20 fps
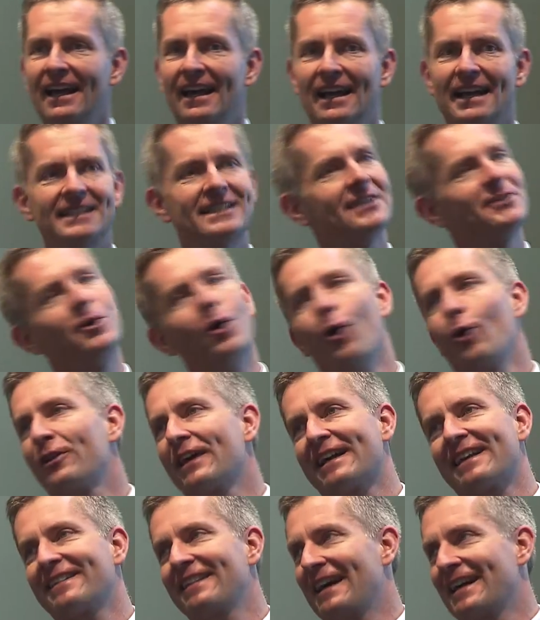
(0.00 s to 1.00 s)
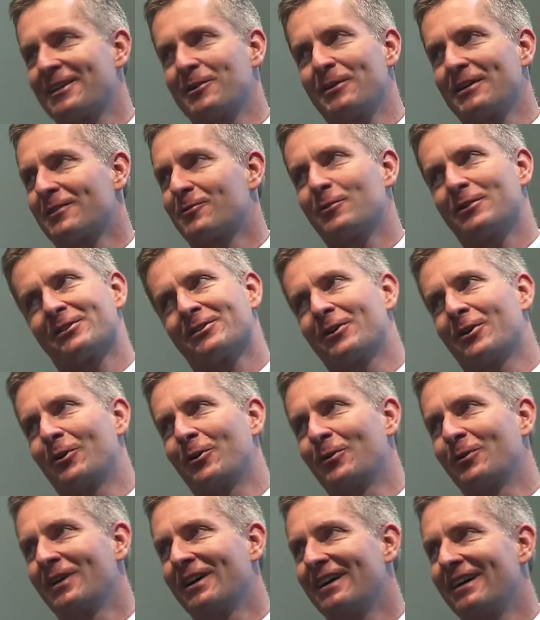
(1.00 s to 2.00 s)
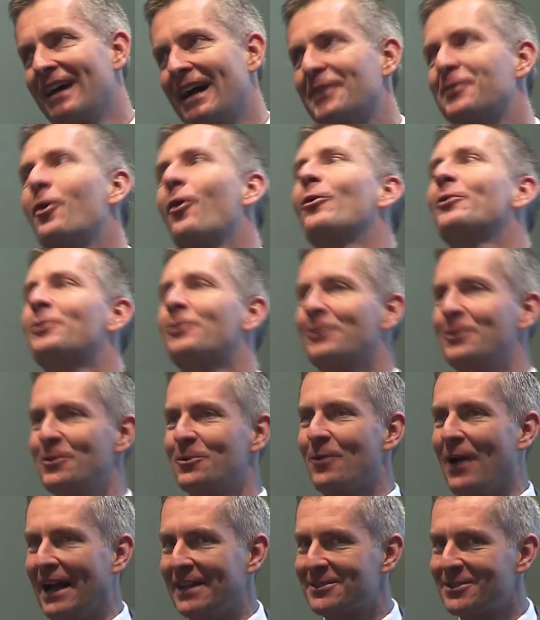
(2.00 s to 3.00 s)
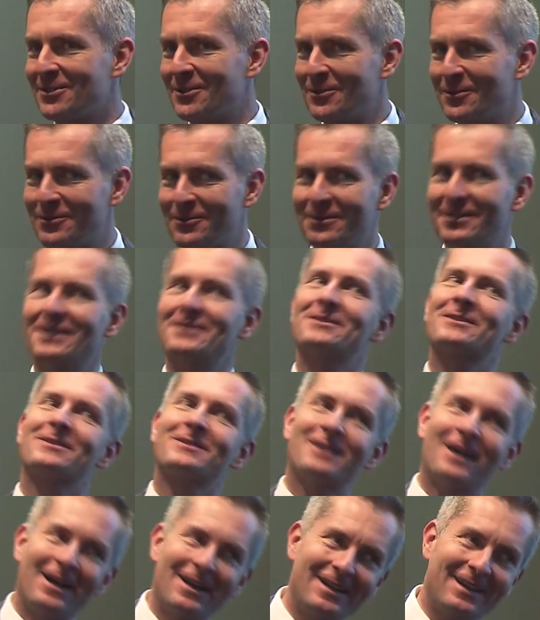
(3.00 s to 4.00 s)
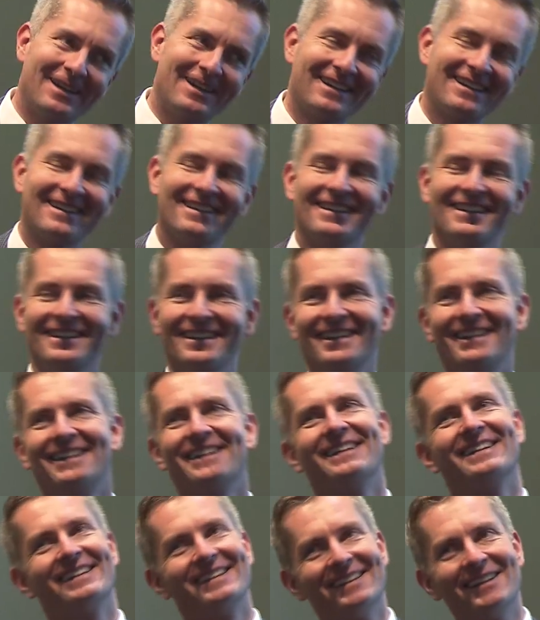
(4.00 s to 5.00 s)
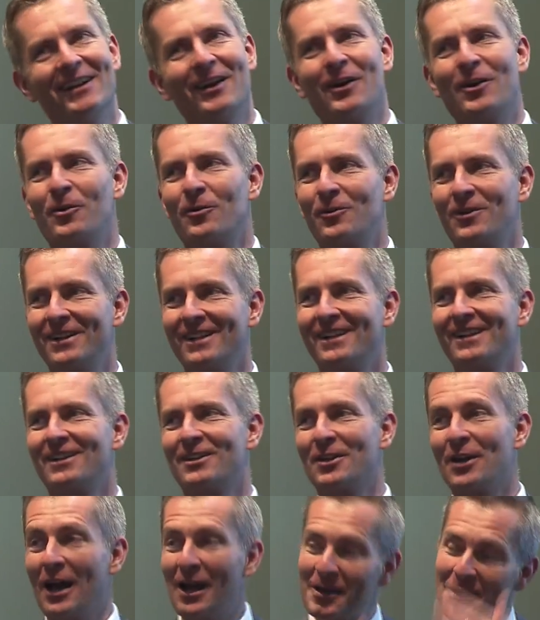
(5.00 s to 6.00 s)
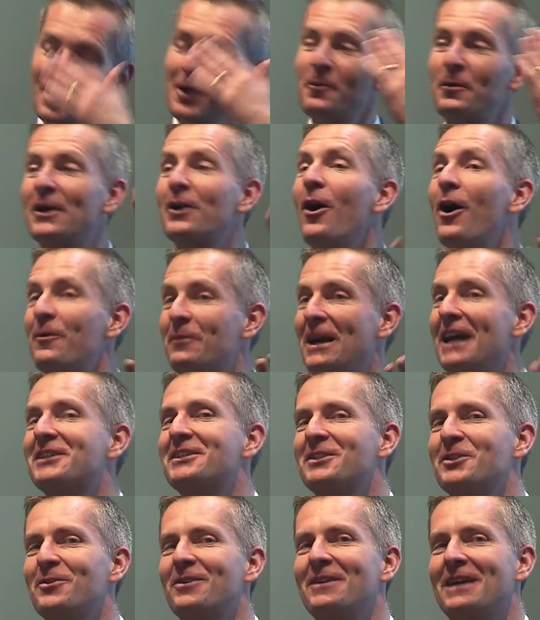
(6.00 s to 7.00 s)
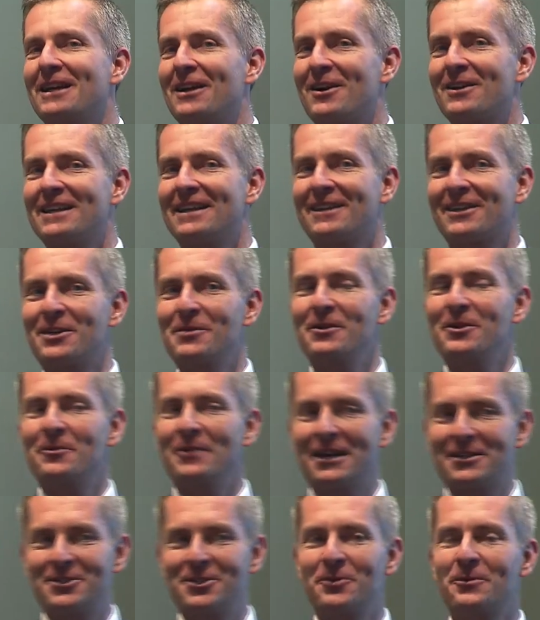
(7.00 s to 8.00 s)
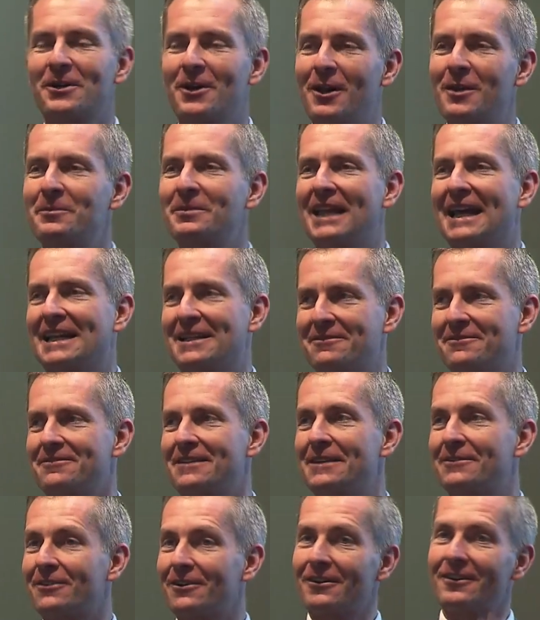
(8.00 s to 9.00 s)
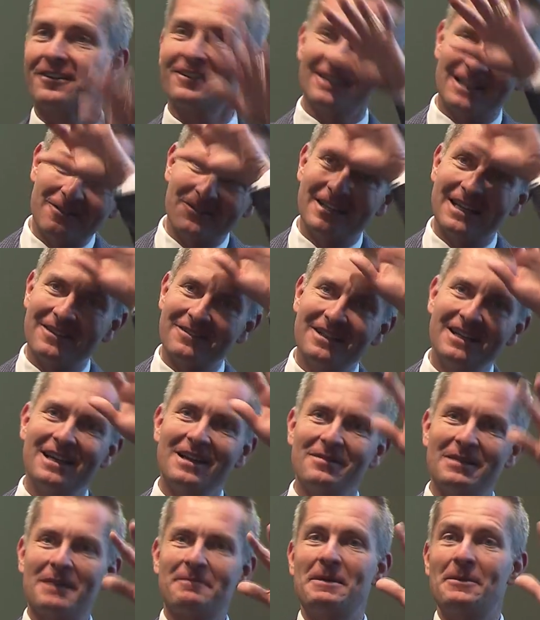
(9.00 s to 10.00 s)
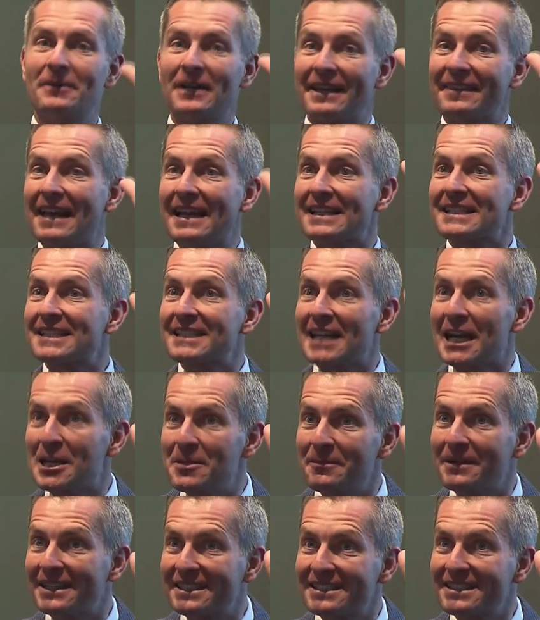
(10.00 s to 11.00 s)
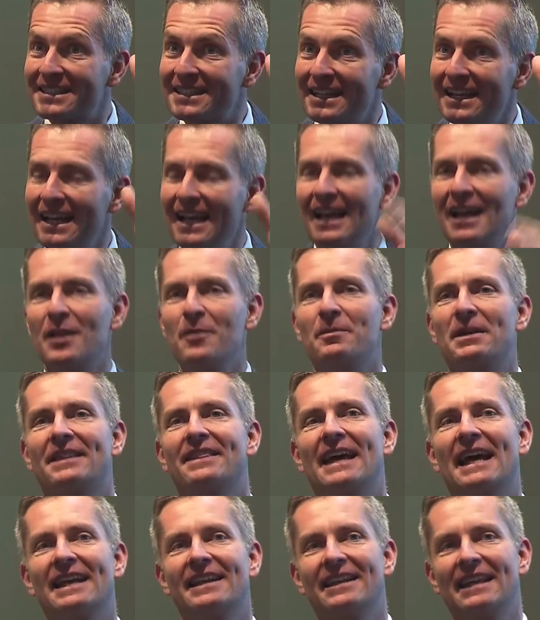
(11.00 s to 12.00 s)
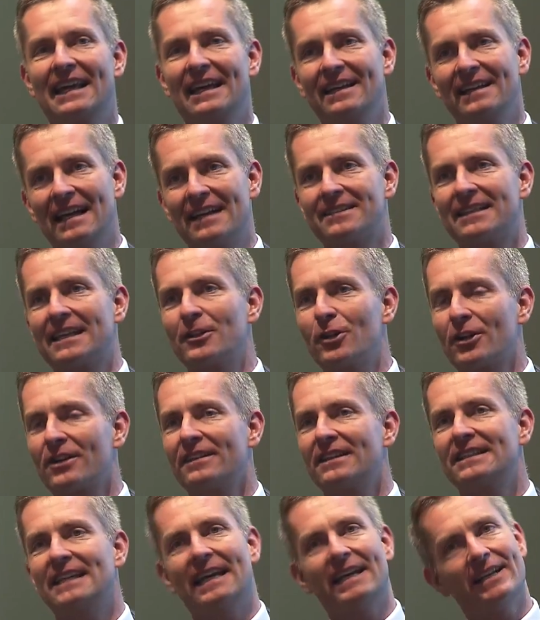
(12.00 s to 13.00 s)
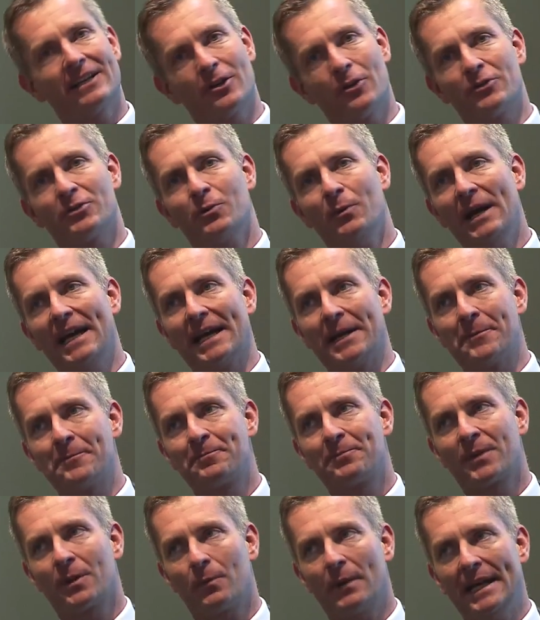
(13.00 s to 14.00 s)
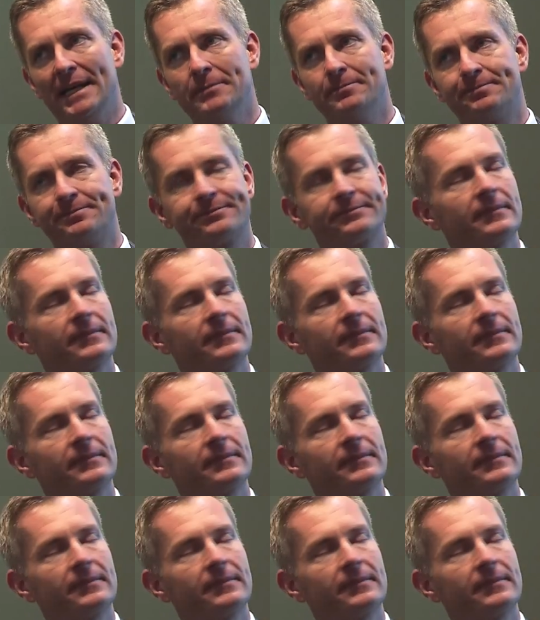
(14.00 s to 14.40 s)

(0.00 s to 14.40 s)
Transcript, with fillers: I said, no, that that Kristo. I know you're a new grad student. It's exciting. you know, yeah, we call it, we actually do in our in the community we actually do we call it planet fever. Like we get like people get that excitement, but then they as they look at the data it goes away, right?